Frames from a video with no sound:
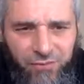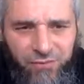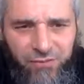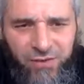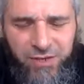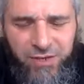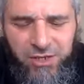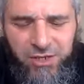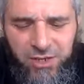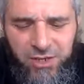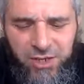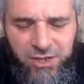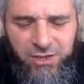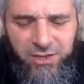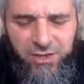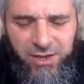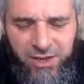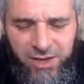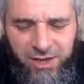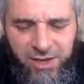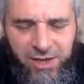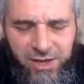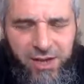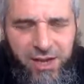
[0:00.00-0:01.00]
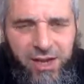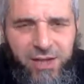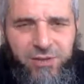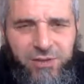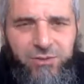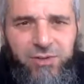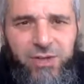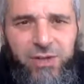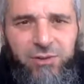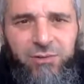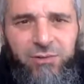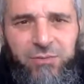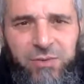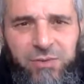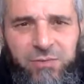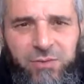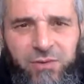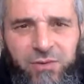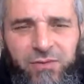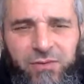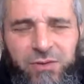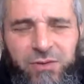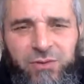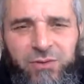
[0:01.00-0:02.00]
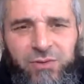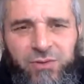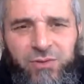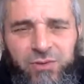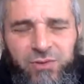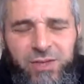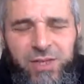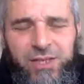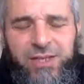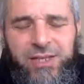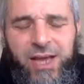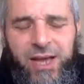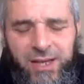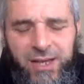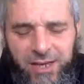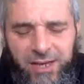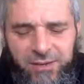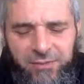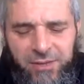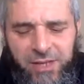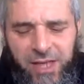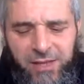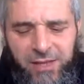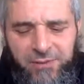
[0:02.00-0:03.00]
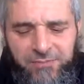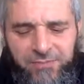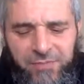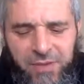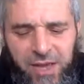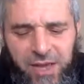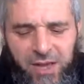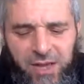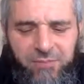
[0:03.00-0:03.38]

We finished it, and today we'll be moving to Surat Al-Imran.